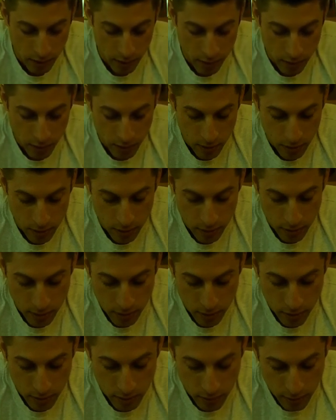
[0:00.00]

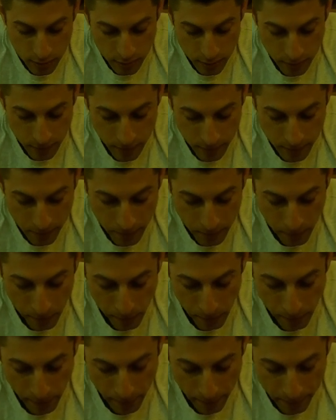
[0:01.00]

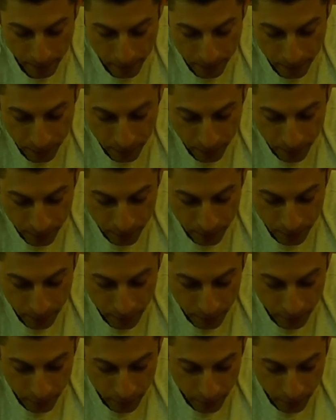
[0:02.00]
[no speech]